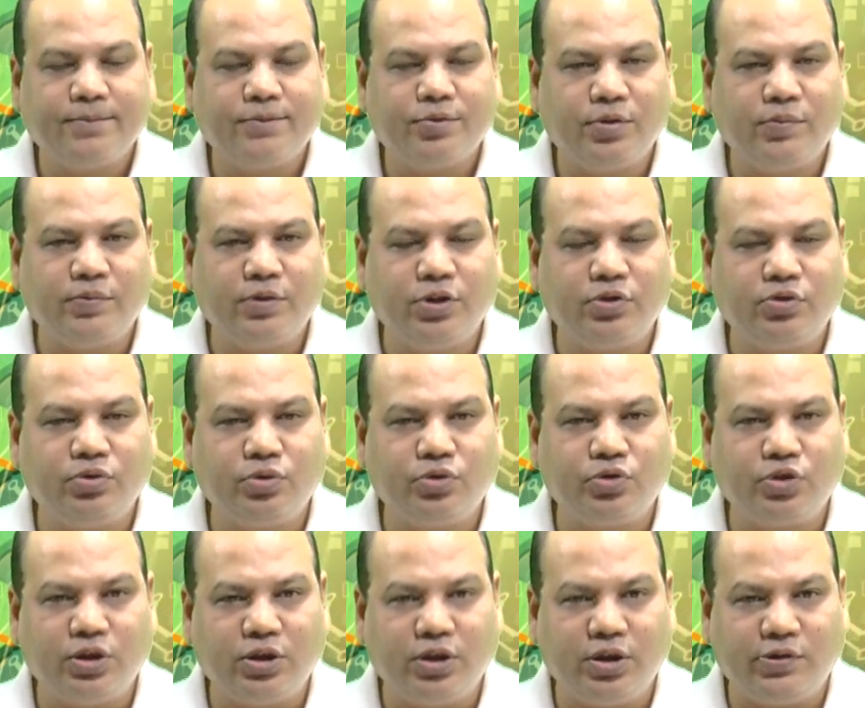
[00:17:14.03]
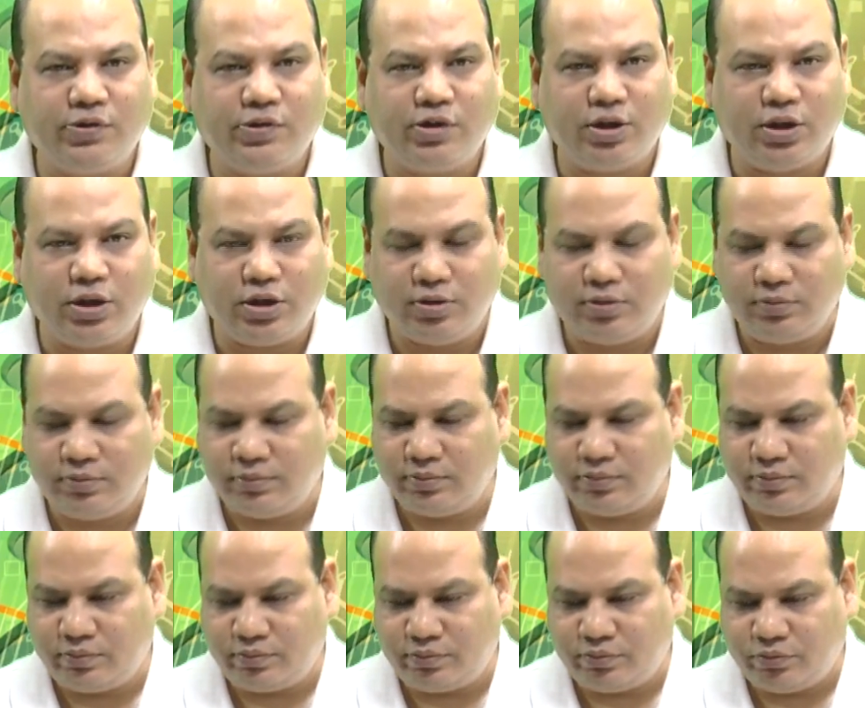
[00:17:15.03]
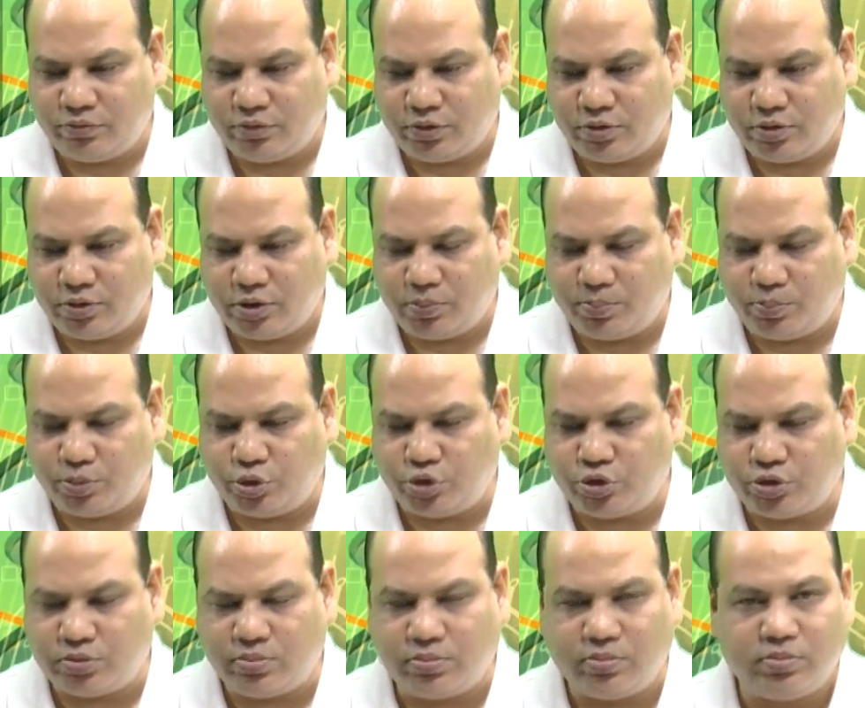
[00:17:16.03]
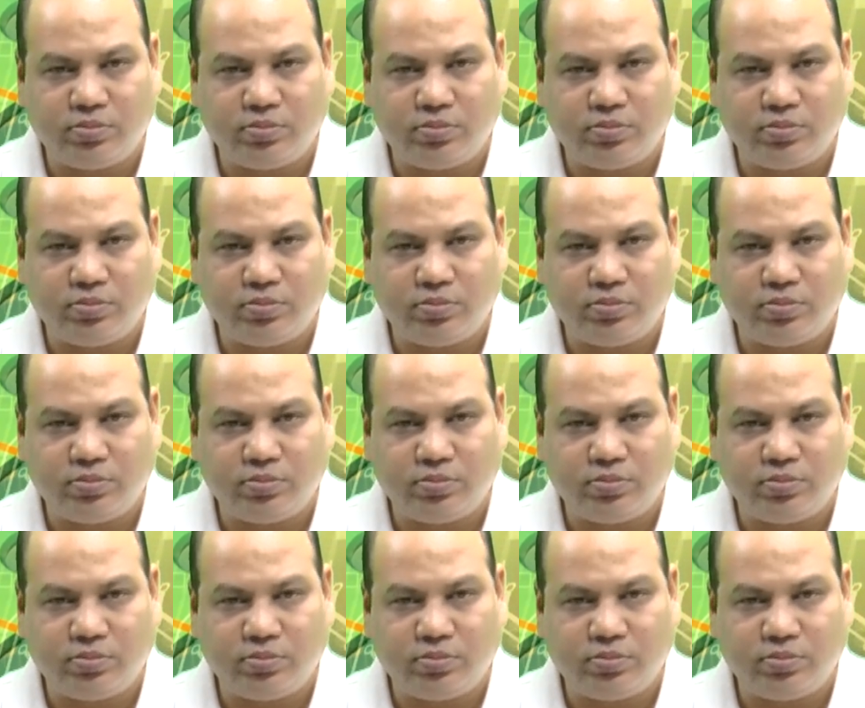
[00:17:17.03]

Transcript: So if there is no synergy gain, the post